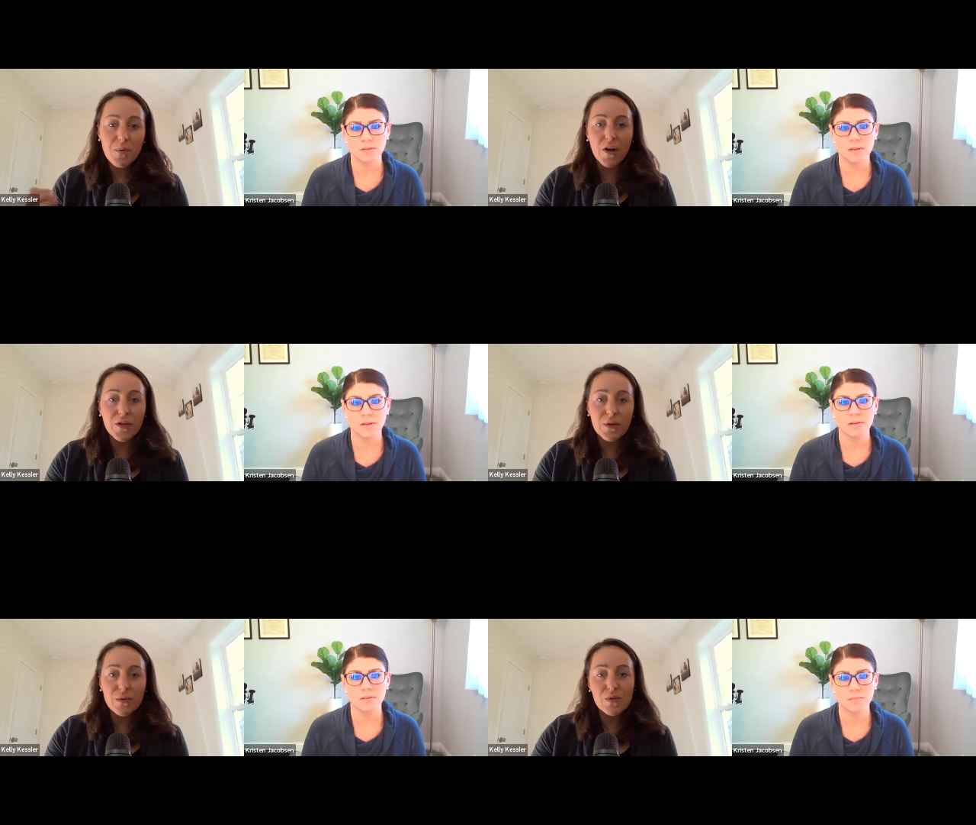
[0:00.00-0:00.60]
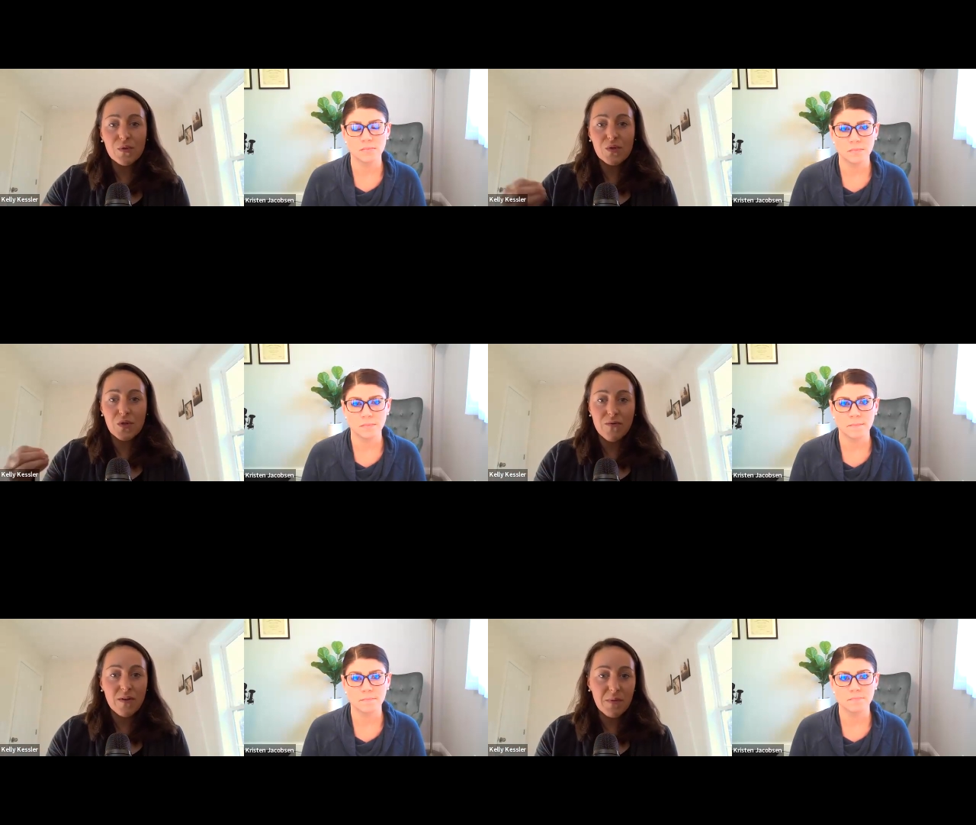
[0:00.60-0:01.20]
Speaker 1: brought you to
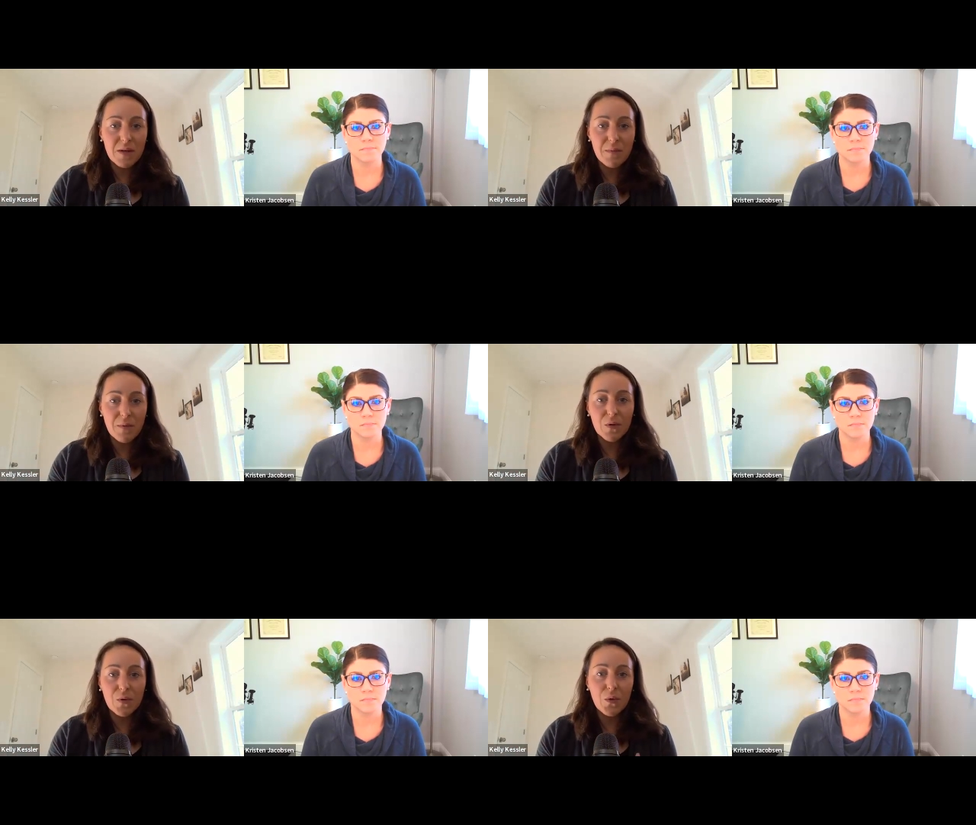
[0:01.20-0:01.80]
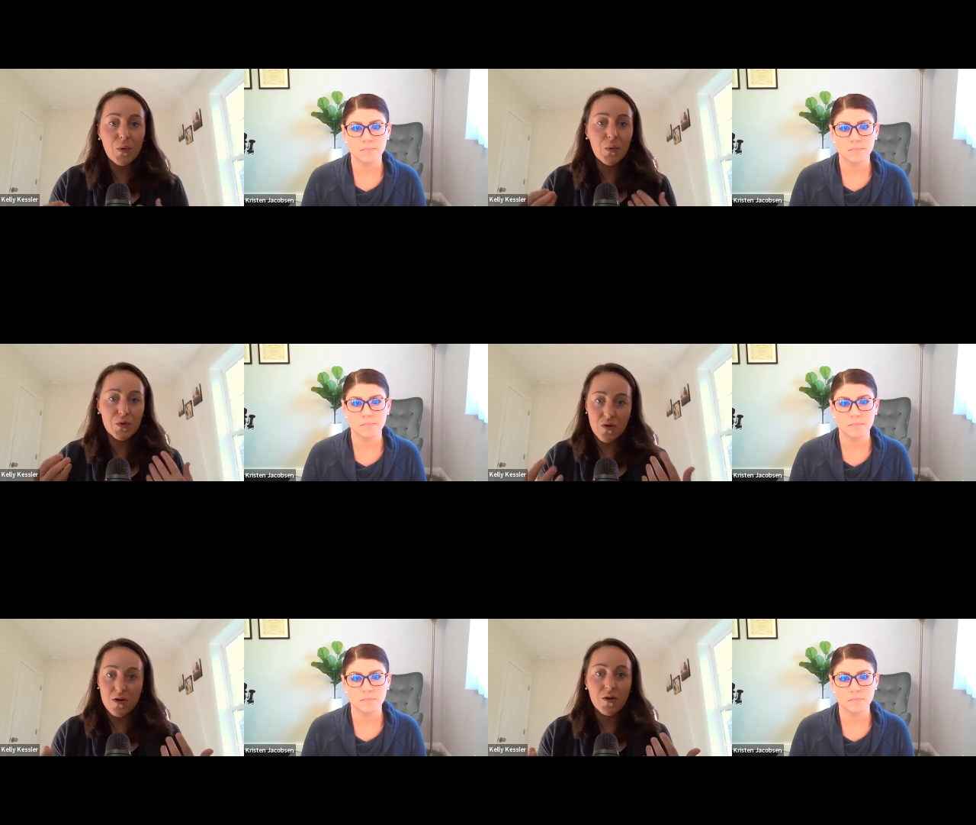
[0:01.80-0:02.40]
serving people who
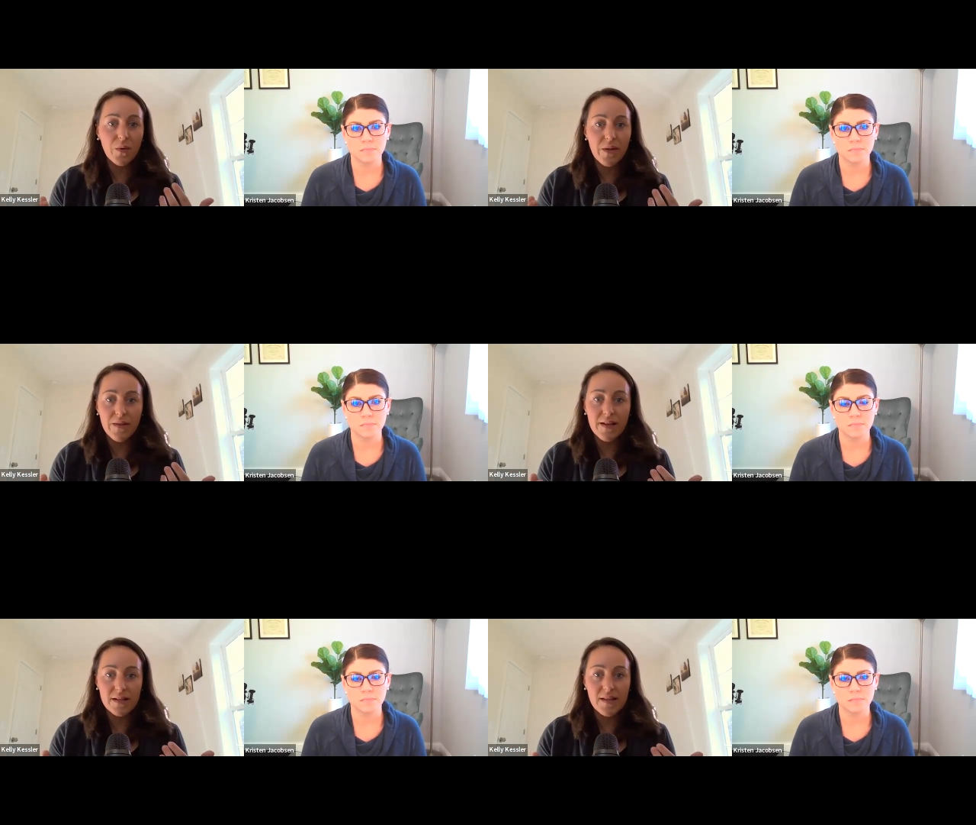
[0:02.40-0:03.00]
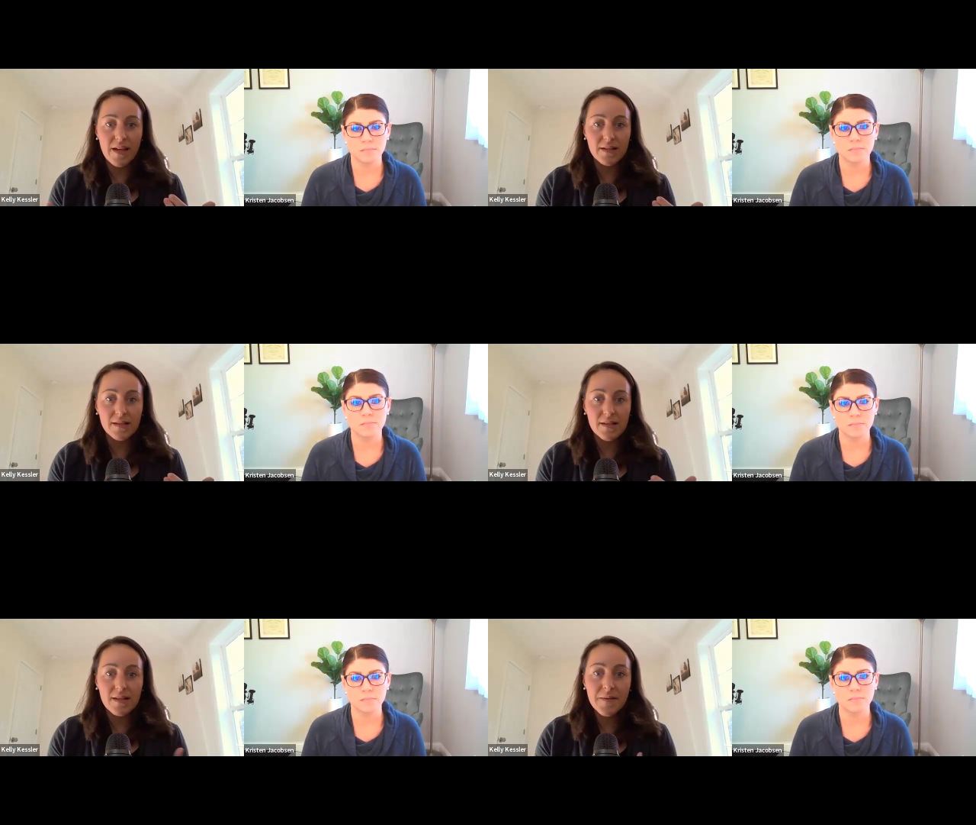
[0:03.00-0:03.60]
struggle with these
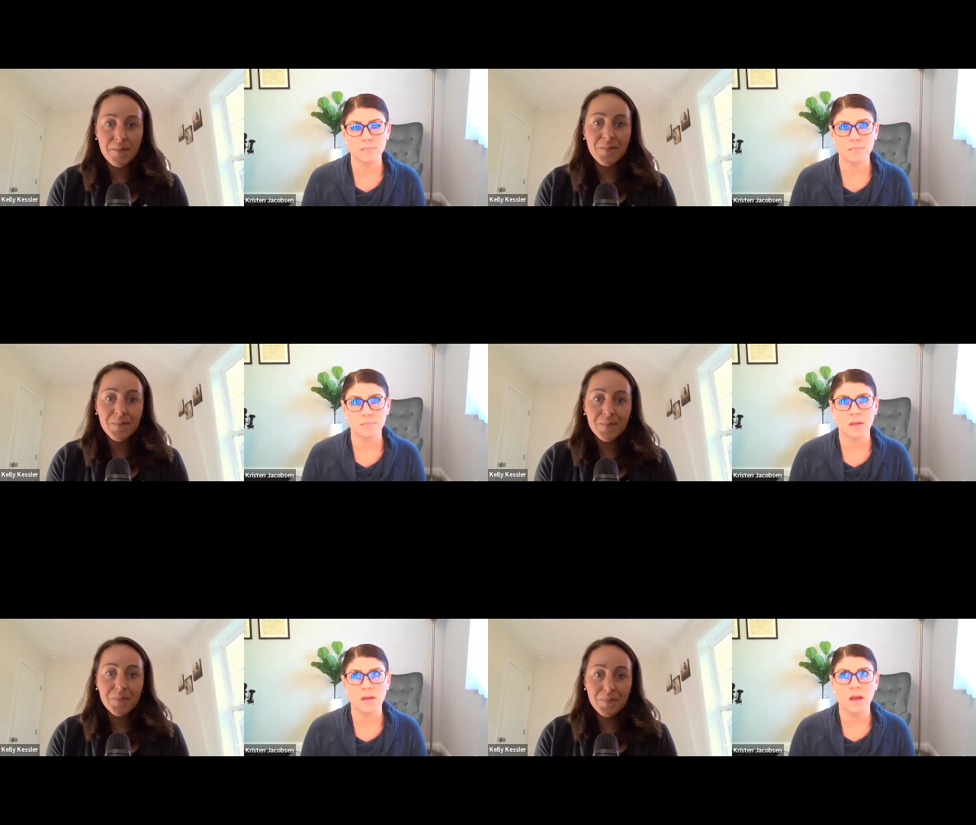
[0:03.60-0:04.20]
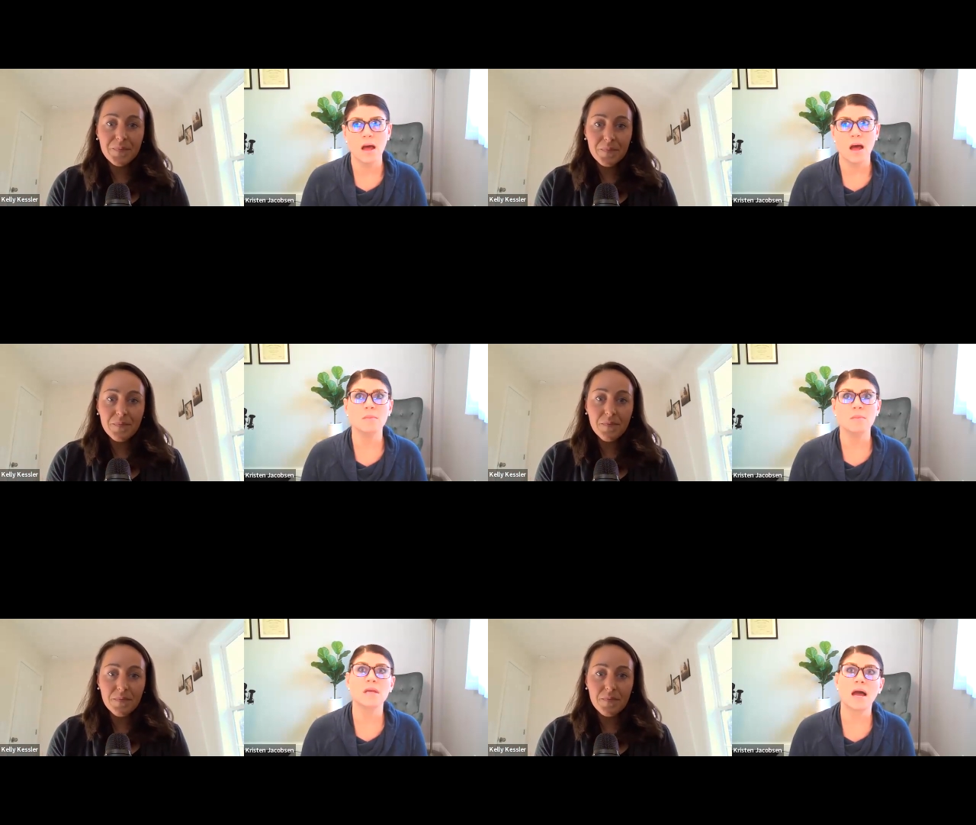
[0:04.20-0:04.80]
things?
Speaker 2: I
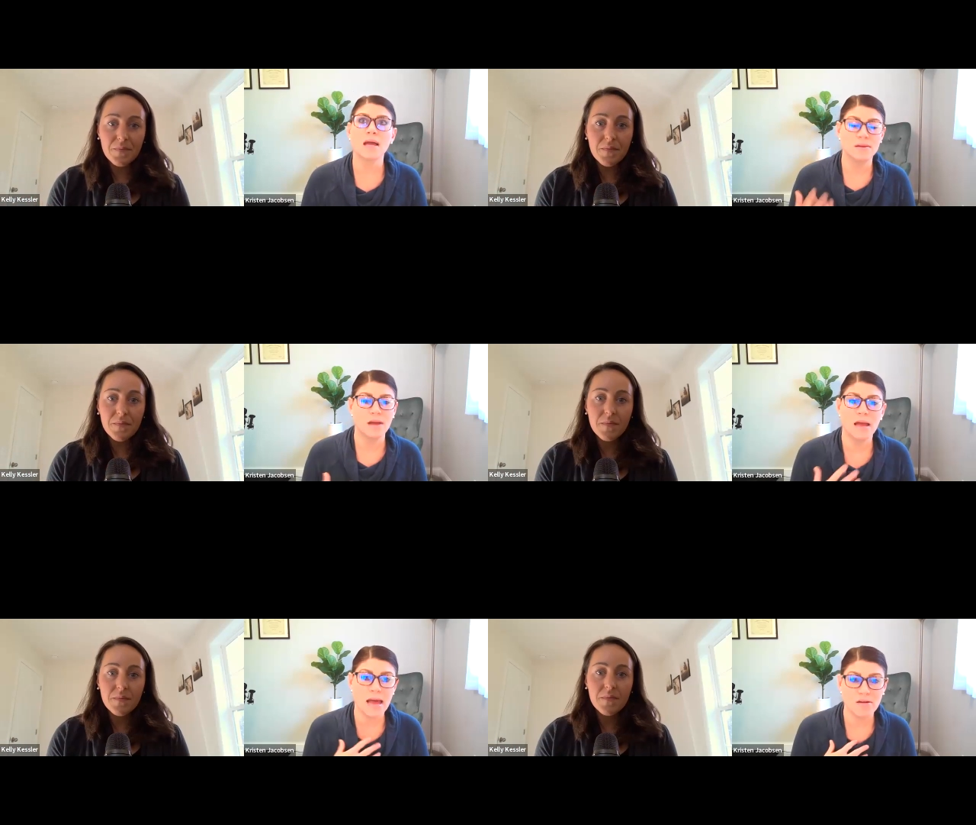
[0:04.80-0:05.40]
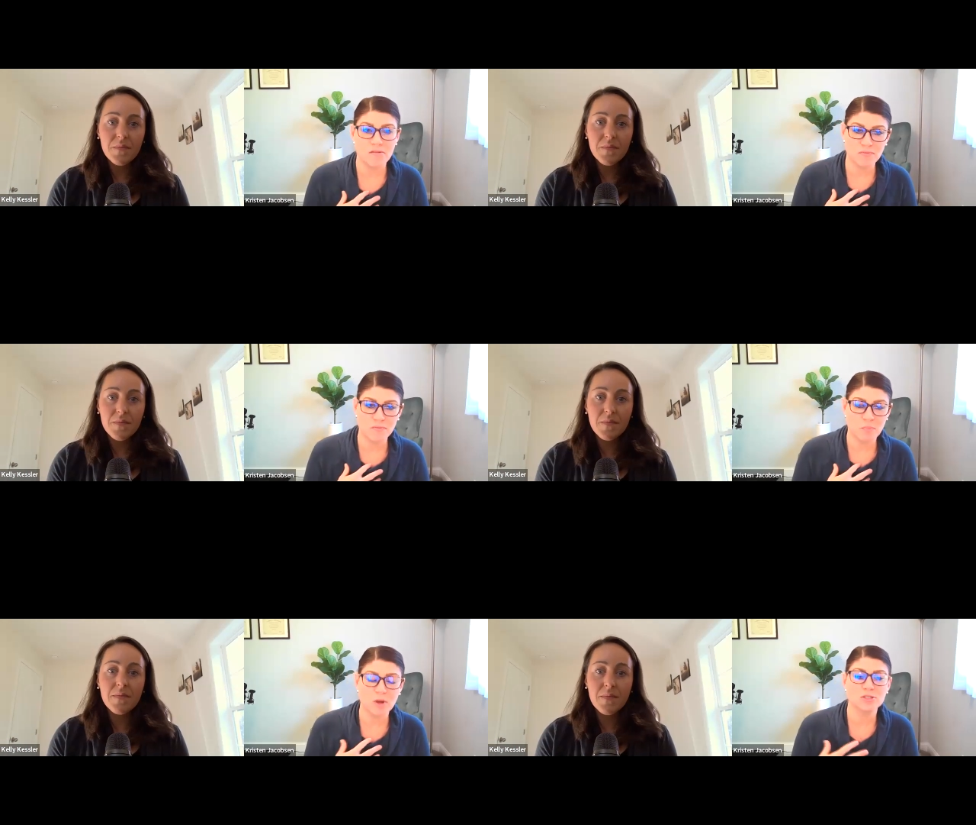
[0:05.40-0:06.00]
mean, I I have
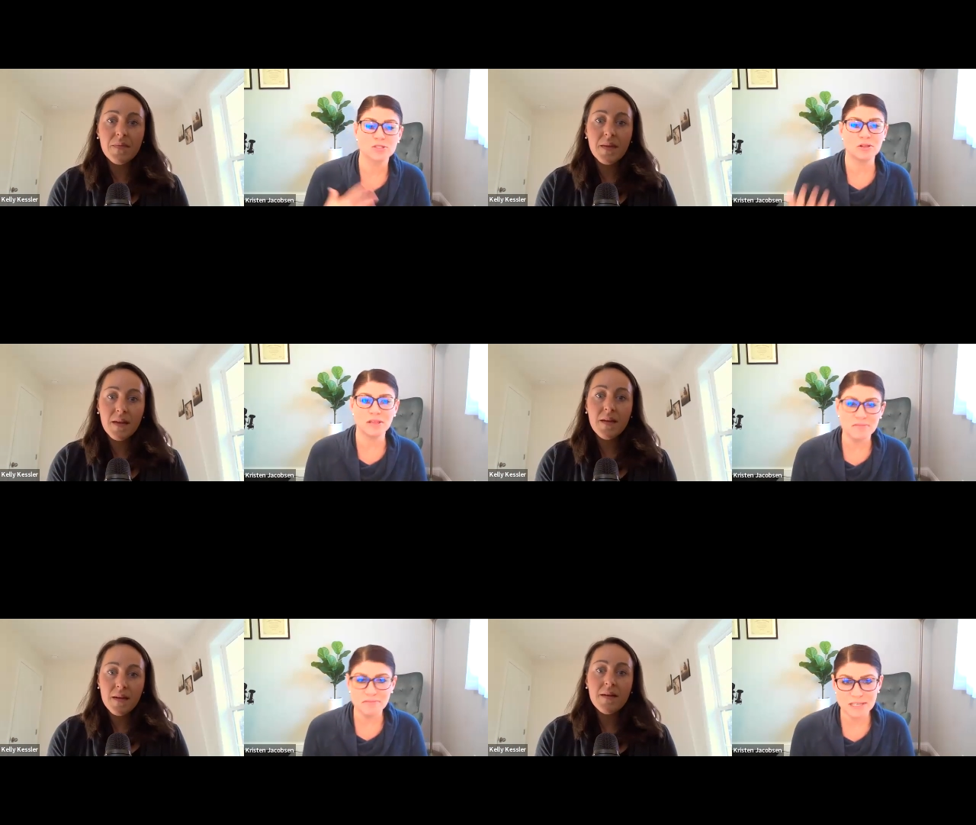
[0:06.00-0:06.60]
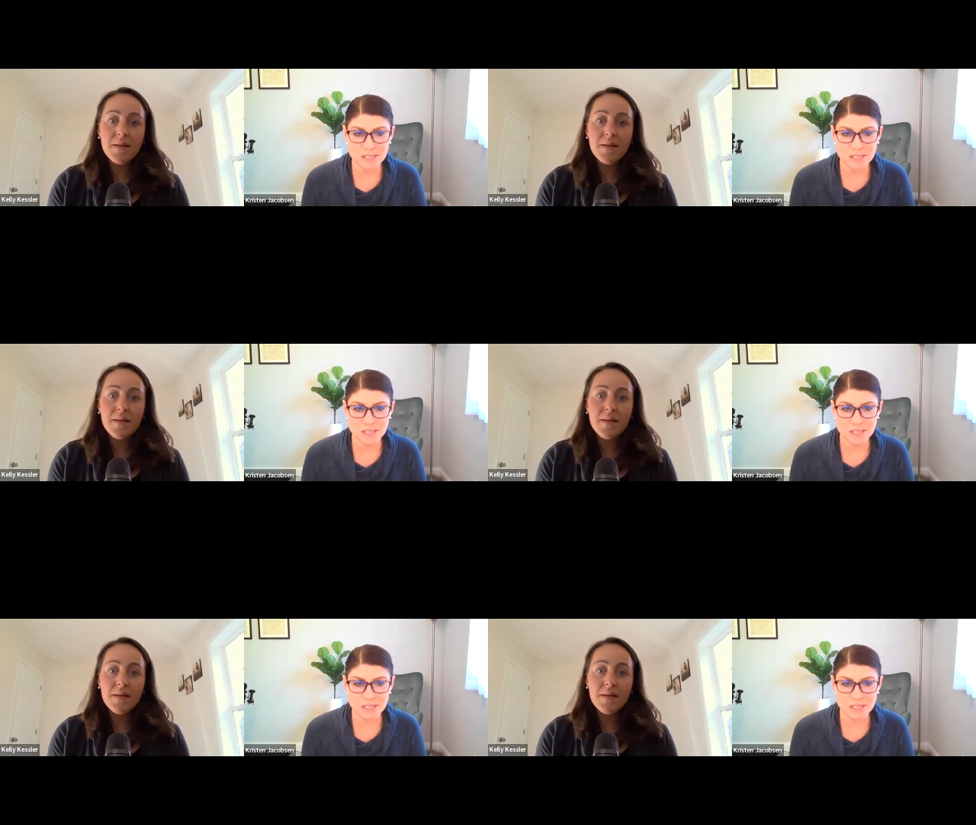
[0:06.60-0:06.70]
personal lived